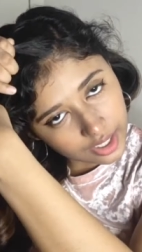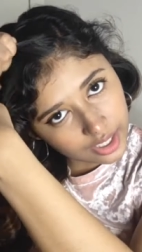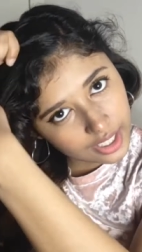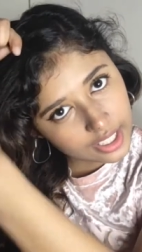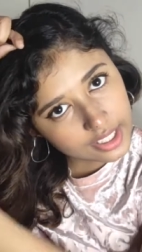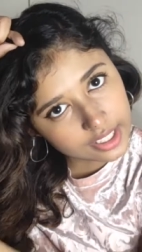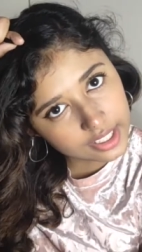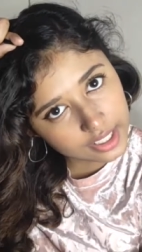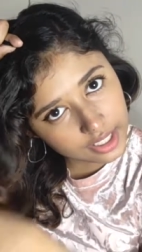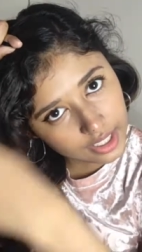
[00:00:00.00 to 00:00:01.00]

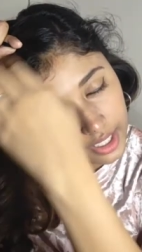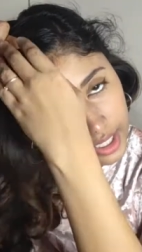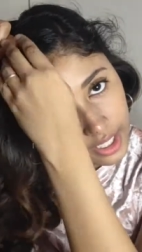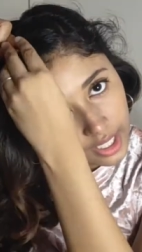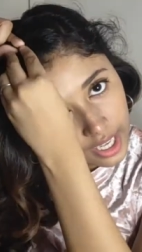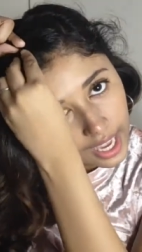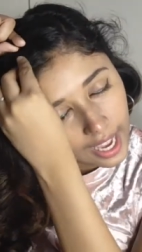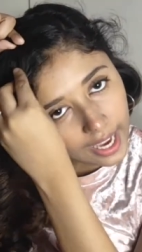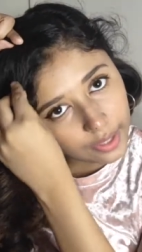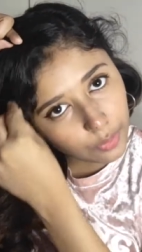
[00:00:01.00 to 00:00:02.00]
this,
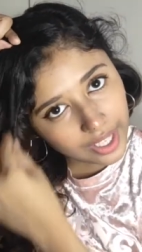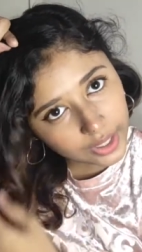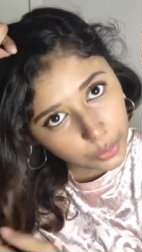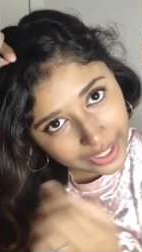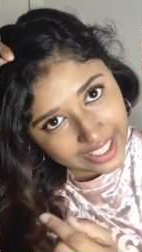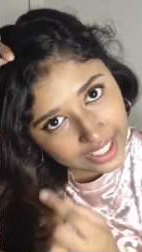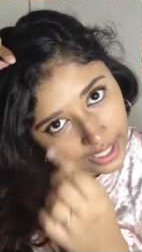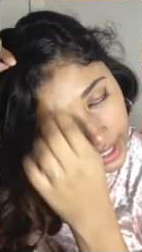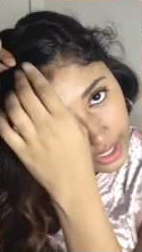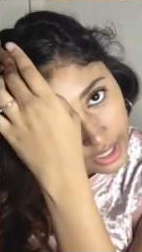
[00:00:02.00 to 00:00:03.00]
and while
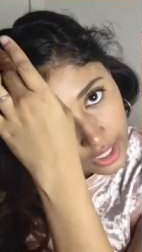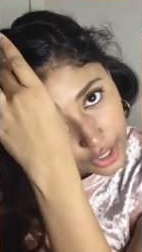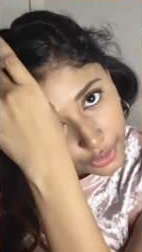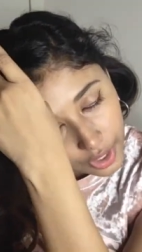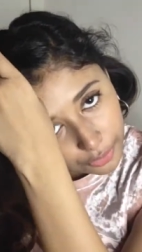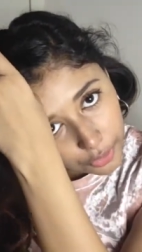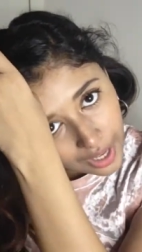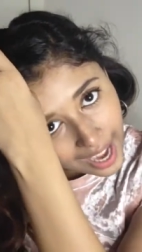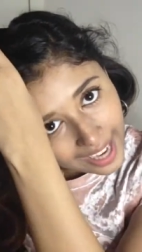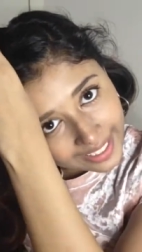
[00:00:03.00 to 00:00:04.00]
twisting you have to
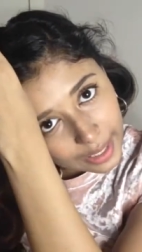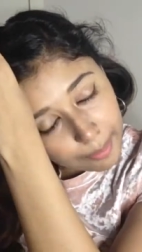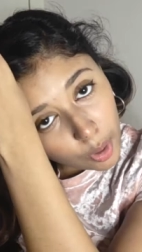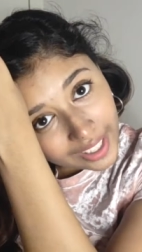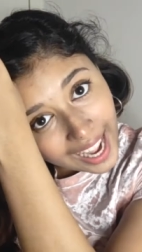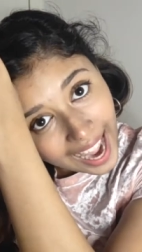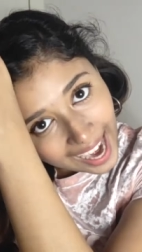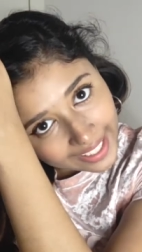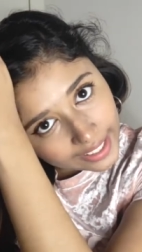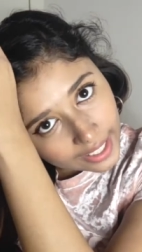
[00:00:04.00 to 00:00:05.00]
keep on
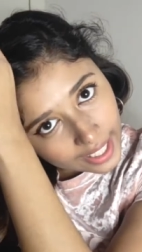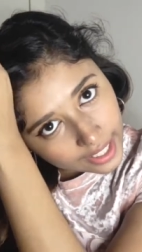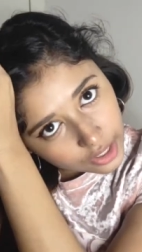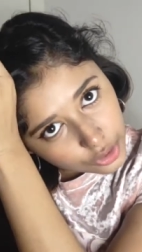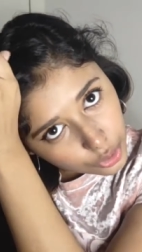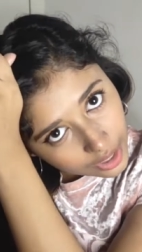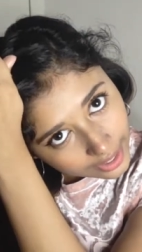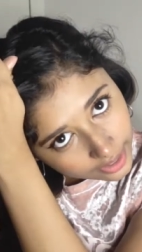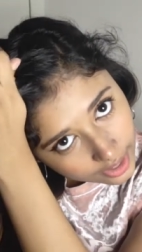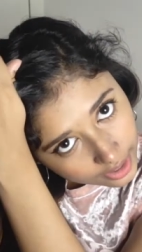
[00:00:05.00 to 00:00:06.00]
adding hair. So
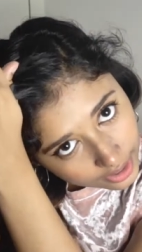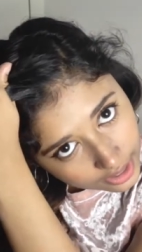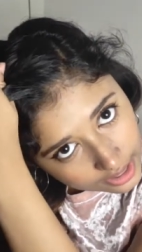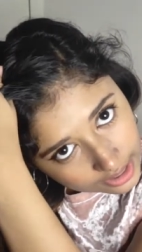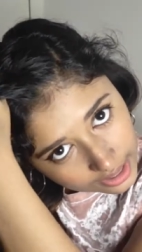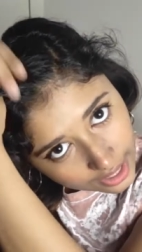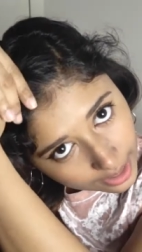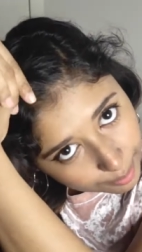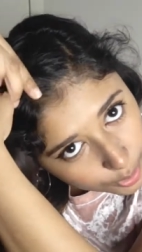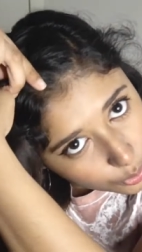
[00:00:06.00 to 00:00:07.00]
like this, and
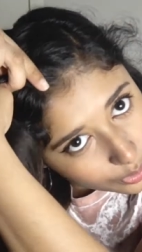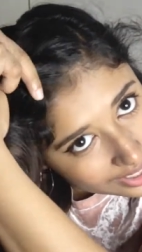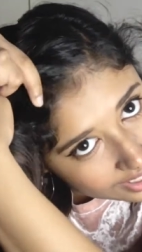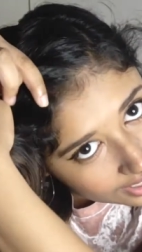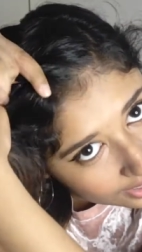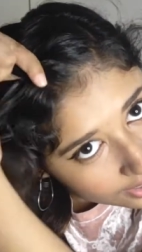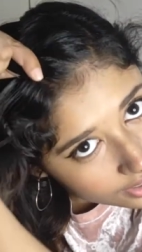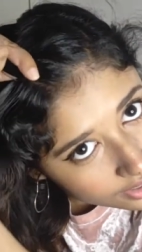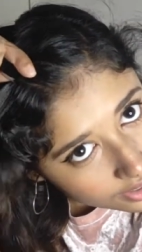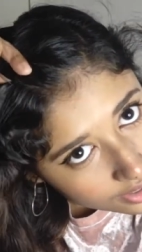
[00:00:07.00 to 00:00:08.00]
I'm twisting
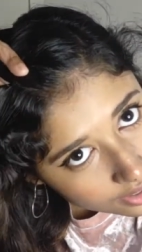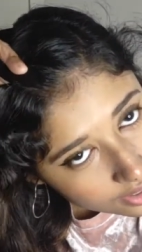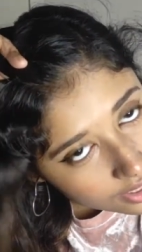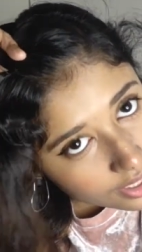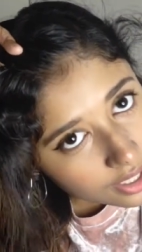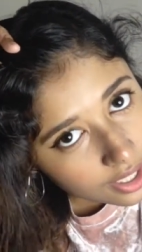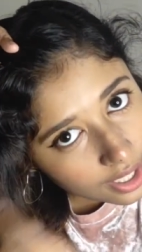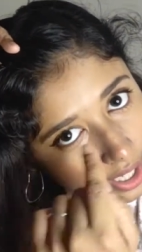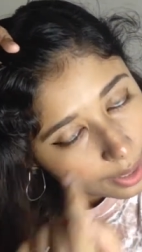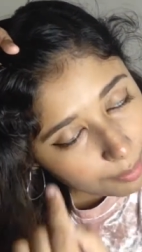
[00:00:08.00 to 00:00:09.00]

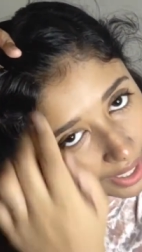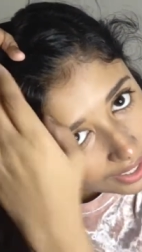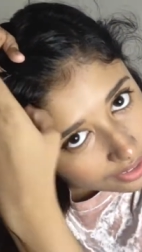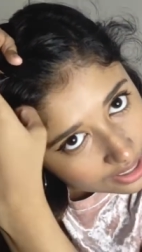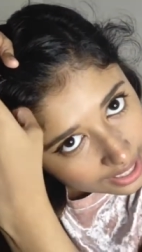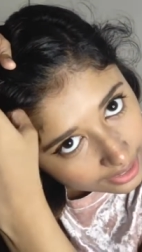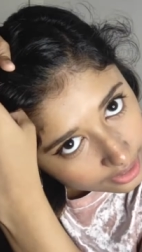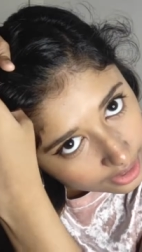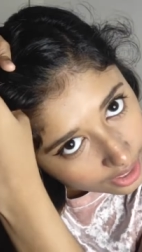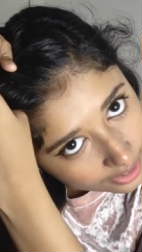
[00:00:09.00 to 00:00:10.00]
and my hair is
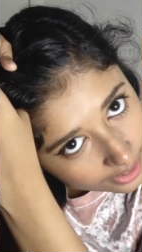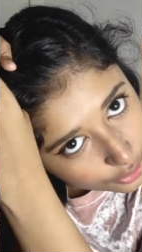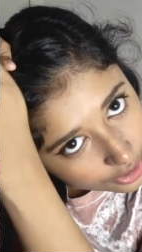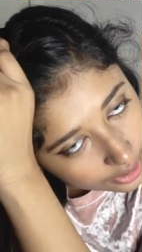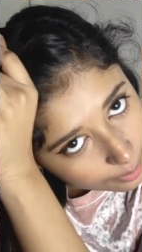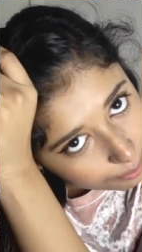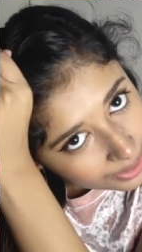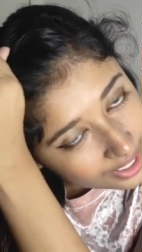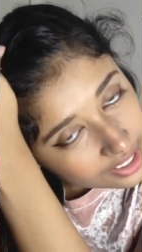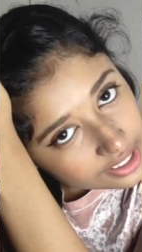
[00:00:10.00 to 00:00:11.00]
added. Again, you take a
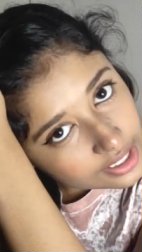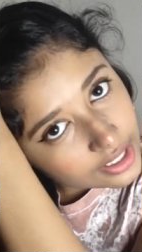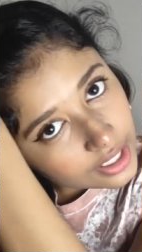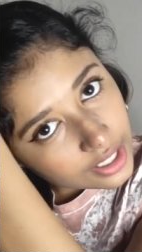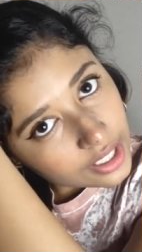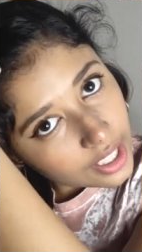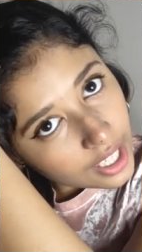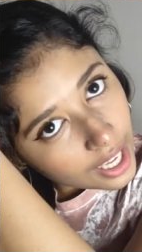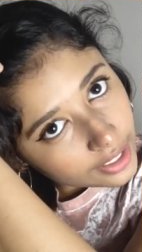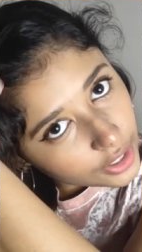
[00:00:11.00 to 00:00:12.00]
piece
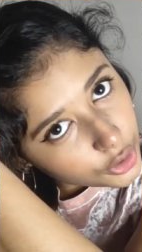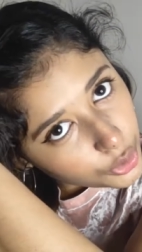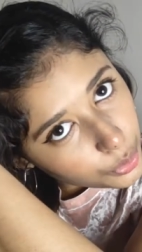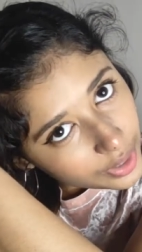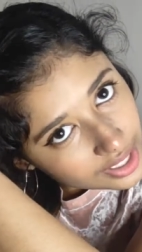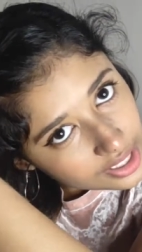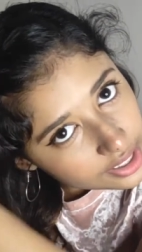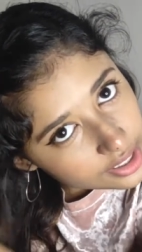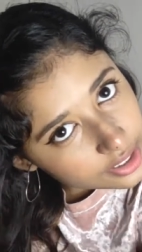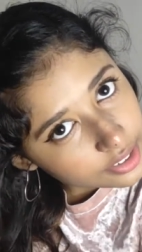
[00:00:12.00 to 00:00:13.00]
and then you
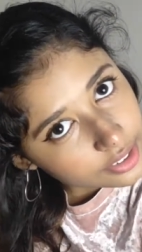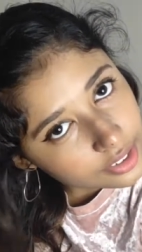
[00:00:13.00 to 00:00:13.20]
twist